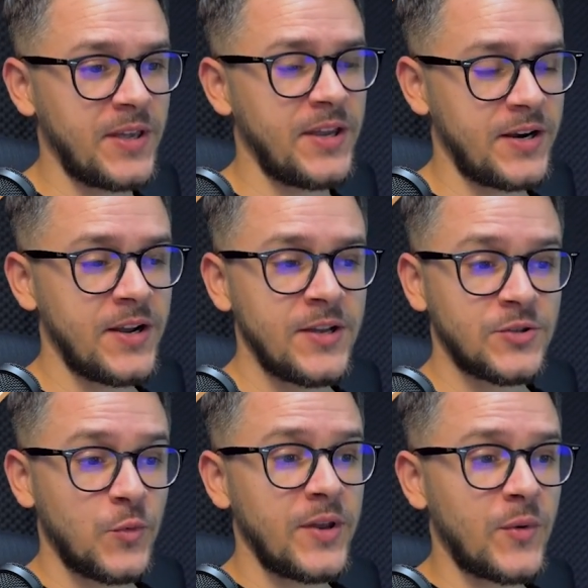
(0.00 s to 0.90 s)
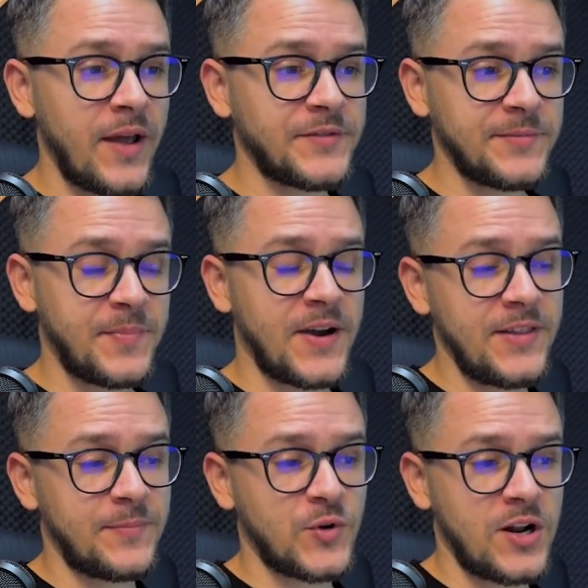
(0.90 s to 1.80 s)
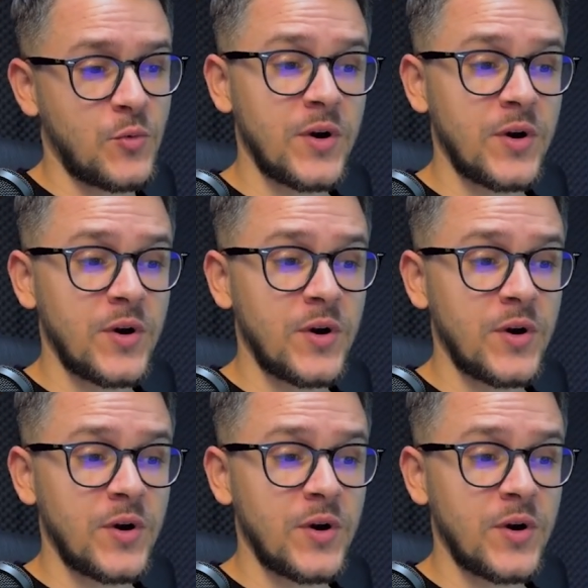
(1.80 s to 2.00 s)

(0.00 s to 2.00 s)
here, so we don't have to buy the product.